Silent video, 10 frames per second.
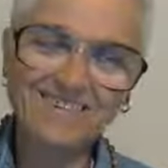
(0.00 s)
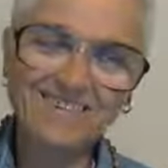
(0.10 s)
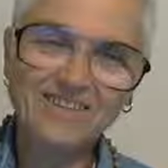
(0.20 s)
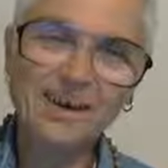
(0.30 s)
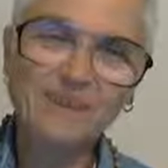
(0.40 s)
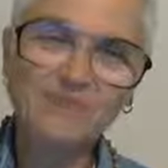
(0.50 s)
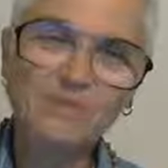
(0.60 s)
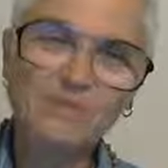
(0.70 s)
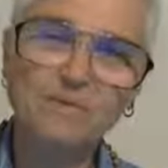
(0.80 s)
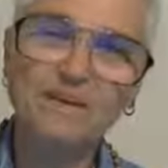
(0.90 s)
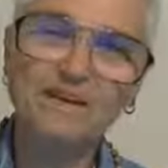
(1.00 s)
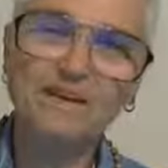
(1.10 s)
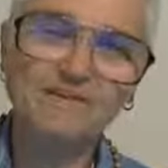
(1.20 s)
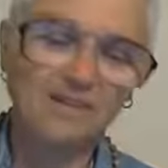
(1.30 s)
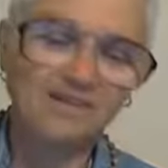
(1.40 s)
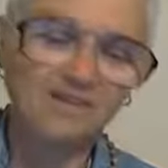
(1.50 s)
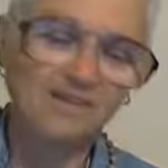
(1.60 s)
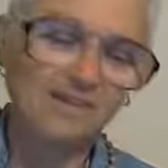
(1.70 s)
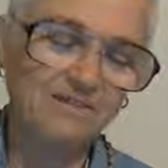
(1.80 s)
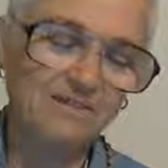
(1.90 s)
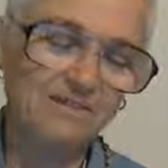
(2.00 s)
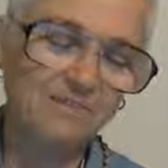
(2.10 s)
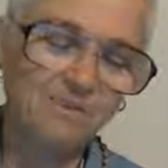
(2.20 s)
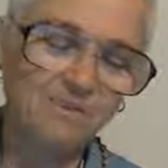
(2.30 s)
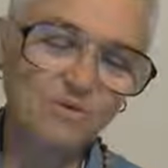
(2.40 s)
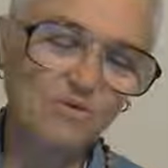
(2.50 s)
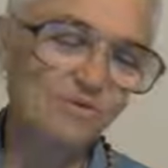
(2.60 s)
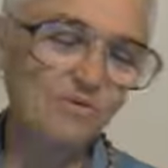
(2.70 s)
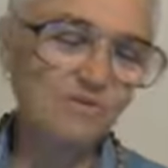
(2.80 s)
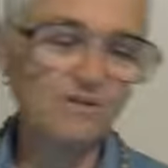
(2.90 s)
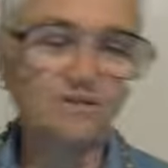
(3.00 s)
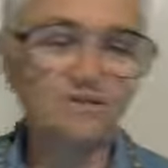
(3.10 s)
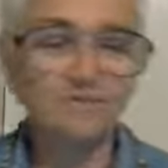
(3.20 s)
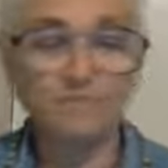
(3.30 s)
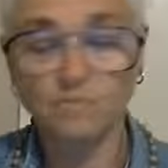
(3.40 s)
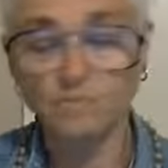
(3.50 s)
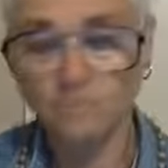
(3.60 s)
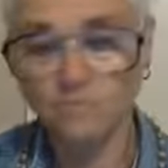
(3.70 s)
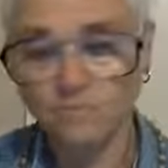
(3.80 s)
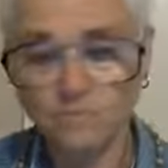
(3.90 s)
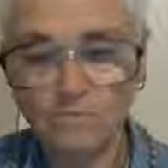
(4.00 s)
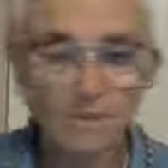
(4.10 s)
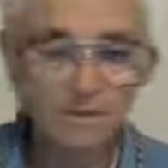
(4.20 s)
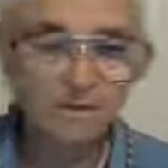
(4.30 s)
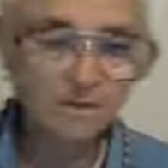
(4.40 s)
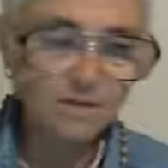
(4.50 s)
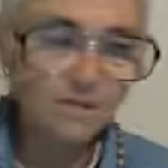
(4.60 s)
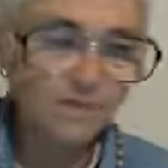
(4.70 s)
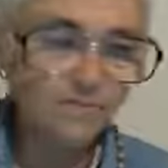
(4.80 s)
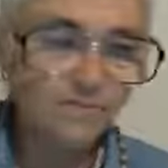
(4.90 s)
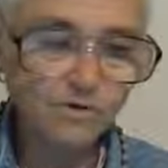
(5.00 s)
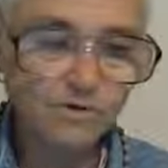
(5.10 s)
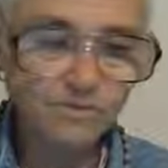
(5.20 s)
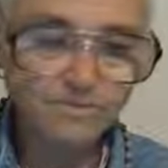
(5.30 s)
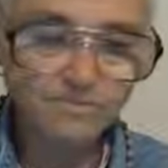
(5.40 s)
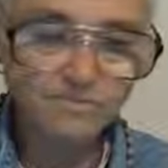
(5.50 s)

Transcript: Jai Bilal Thakur. Beautiful verses. And then the next verse.